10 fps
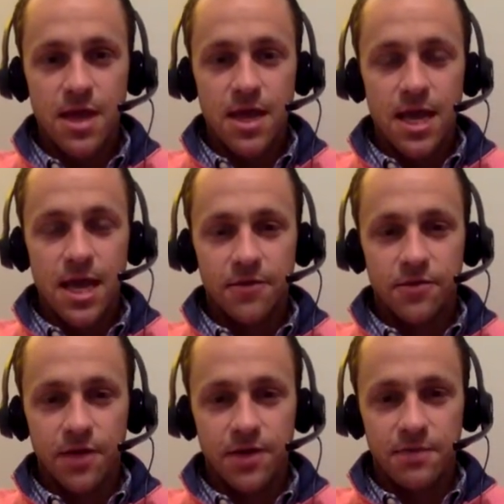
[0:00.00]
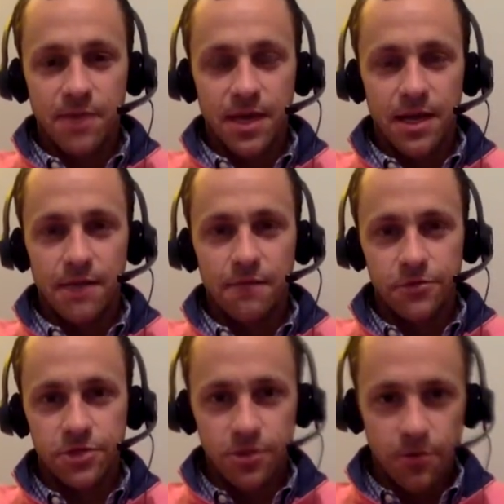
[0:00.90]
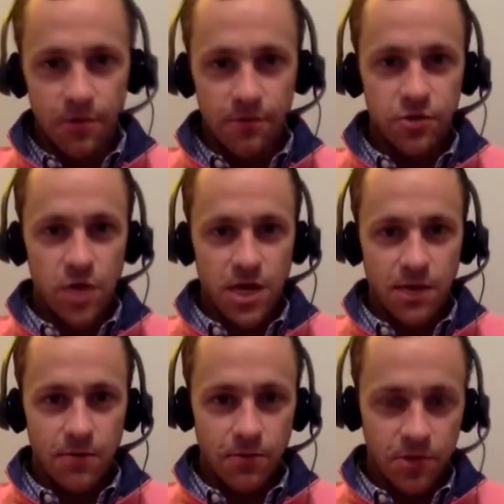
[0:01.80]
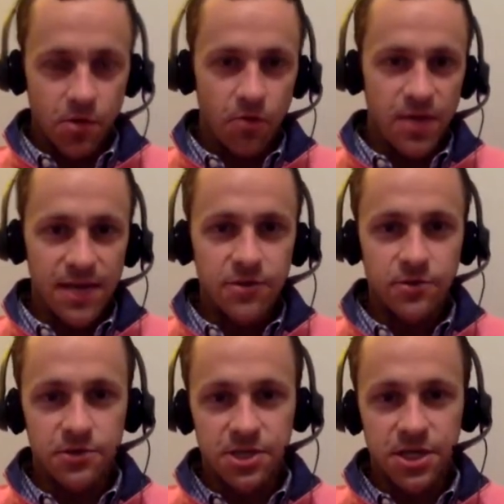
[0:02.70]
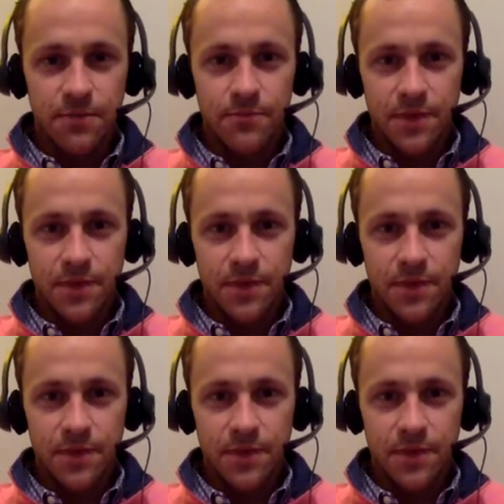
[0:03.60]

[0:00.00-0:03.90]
And so I did my first year of training, what's called the internship.